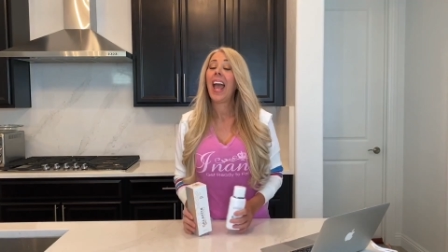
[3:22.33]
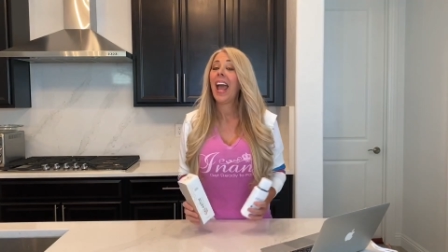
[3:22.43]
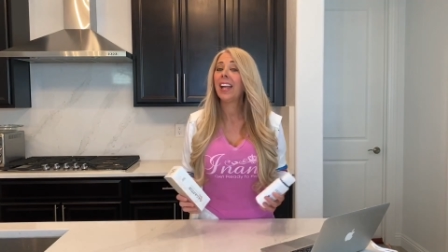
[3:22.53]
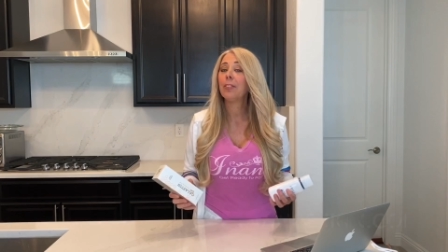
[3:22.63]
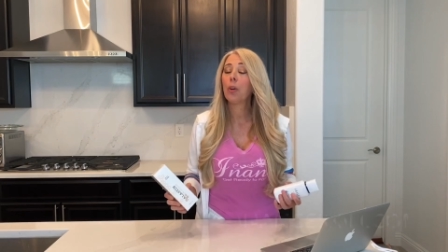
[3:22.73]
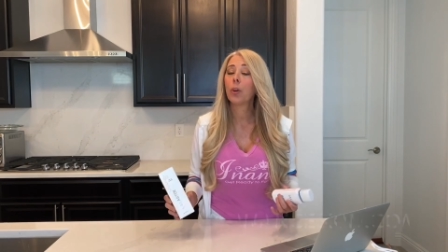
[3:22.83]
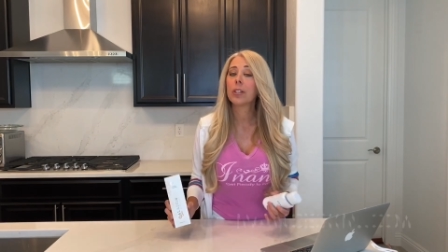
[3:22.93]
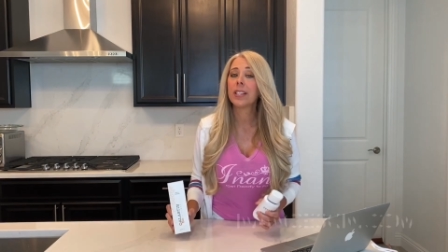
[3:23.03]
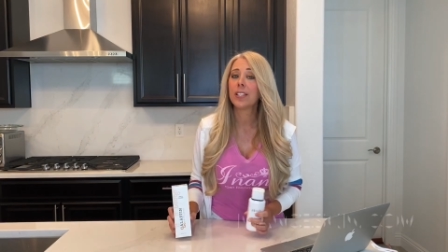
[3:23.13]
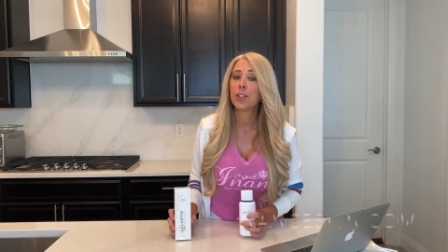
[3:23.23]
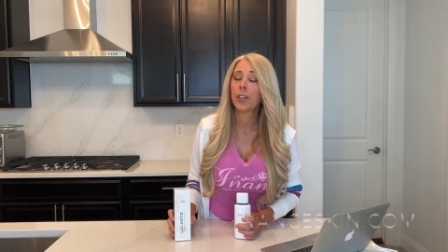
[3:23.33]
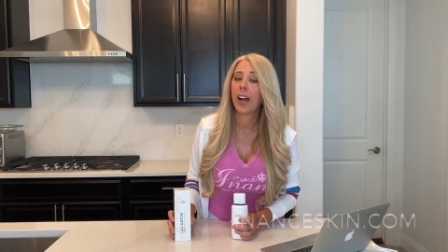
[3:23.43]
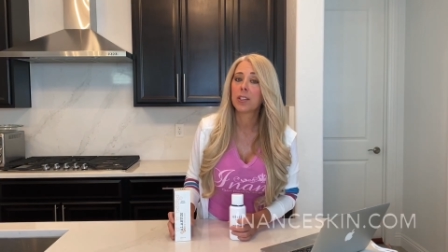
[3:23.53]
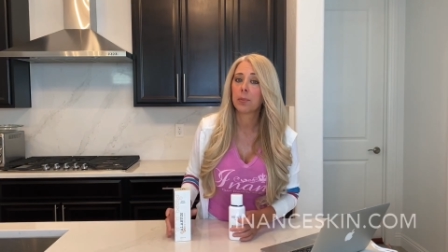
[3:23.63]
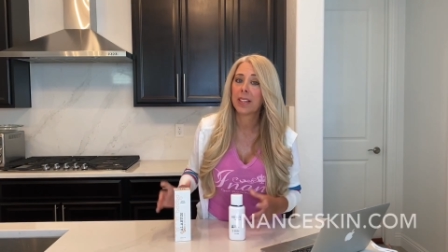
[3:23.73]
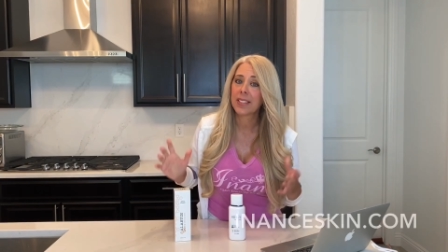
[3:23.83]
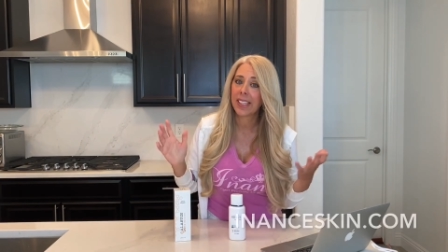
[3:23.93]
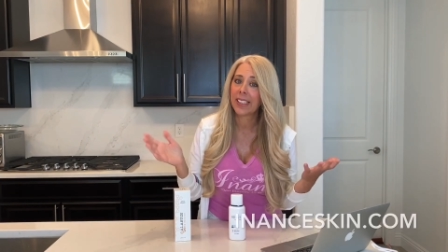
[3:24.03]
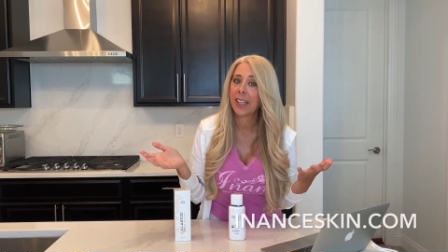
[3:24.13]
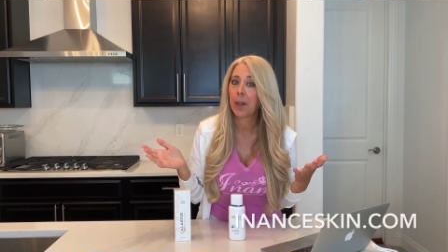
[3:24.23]
And of course, since you guys are my
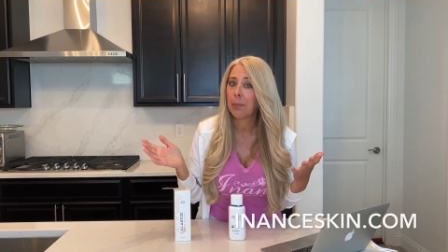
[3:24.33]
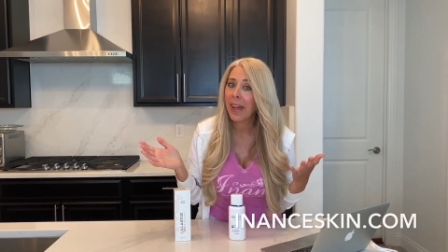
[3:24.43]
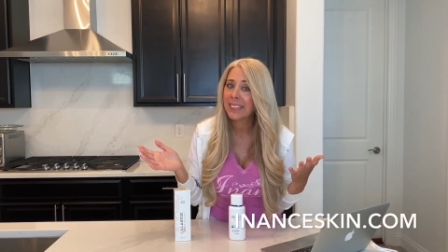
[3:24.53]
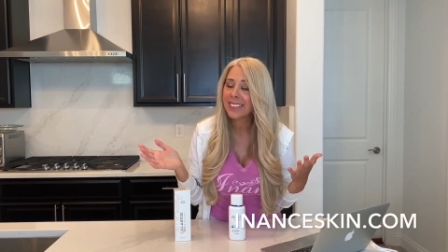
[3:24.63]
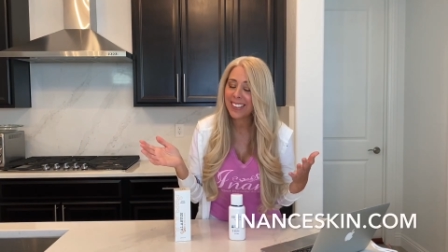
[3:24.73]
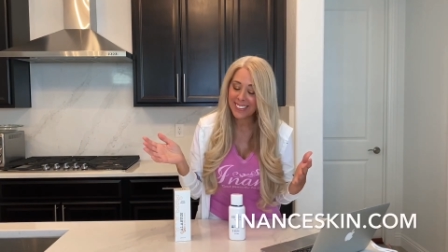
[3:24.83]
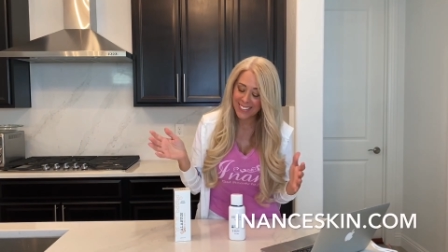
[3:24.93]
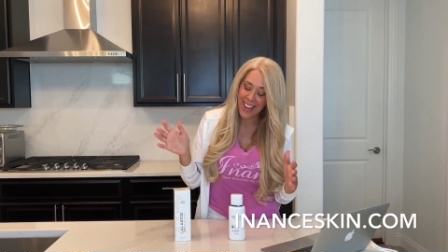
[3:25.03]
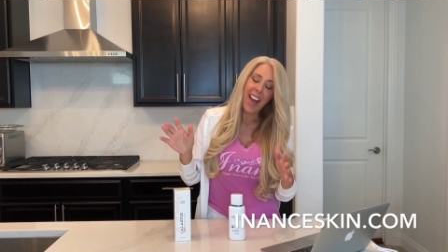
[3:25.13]
skincare besties,